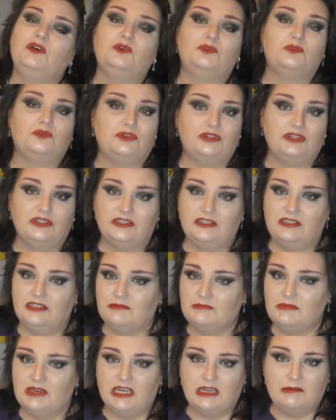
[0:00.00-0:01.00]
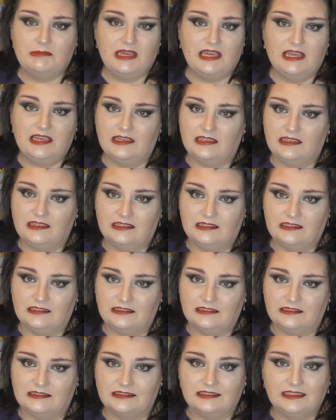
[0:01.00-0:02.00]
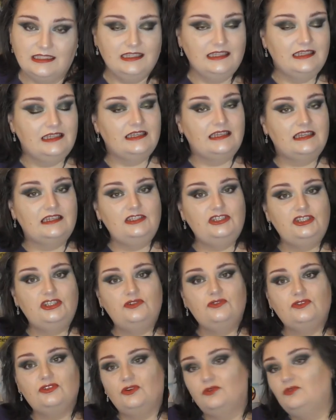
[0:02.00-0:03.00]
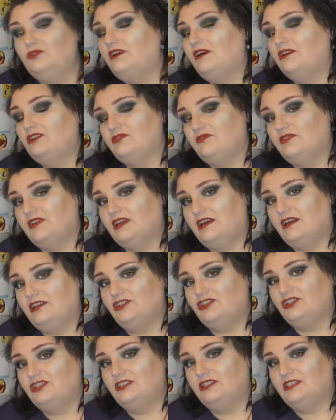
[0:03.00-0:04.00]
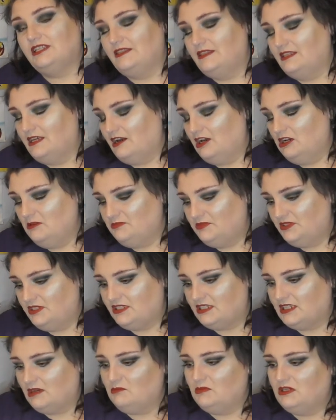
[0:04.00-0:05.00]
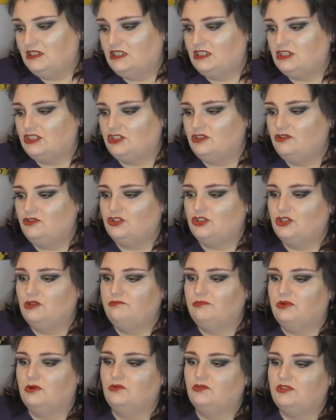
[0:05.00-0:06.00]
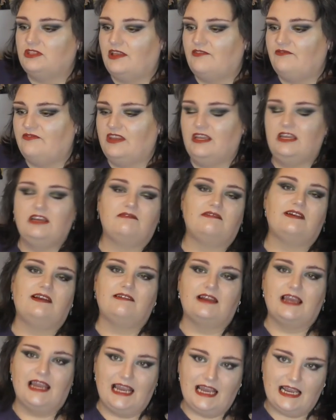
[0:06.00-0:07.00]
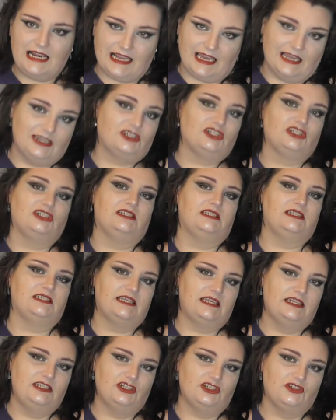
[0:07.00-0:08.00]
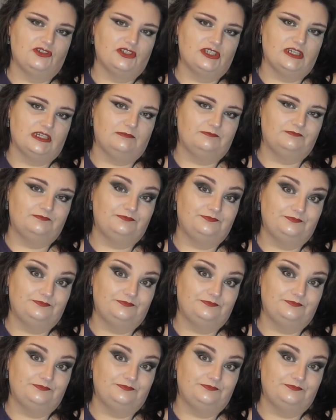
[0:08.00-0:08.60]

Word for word: ring my bell and choose all notifications in the hope that someone at YouTube pulls their finger out and actually sends you some.